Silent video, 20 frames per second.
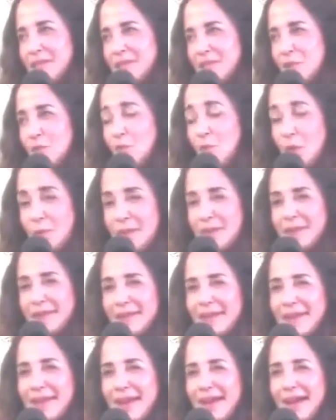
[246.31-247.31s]
amazing
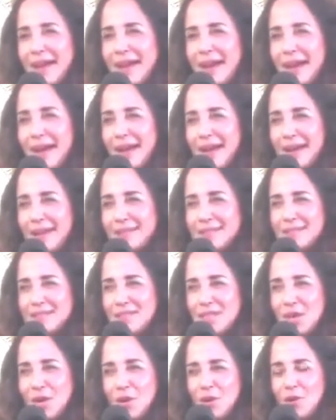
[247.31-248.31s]
woman. And
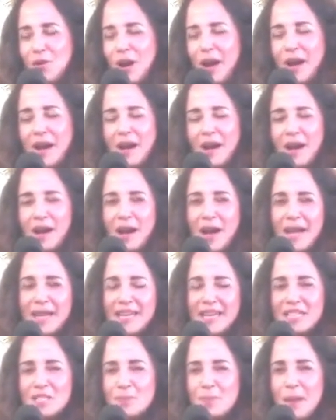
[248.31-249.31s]
so
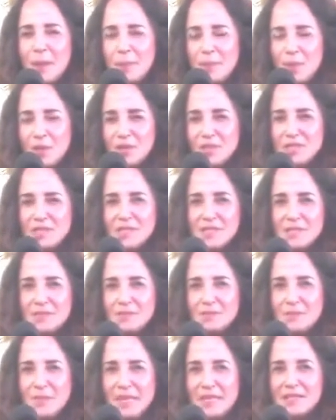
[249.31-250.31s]
I guess my book
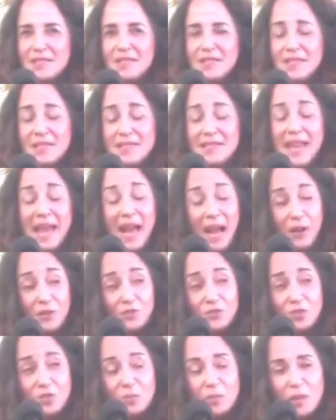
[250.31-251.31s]
is basically a
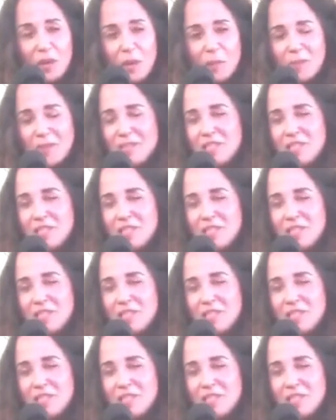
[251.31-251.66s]
how-to book,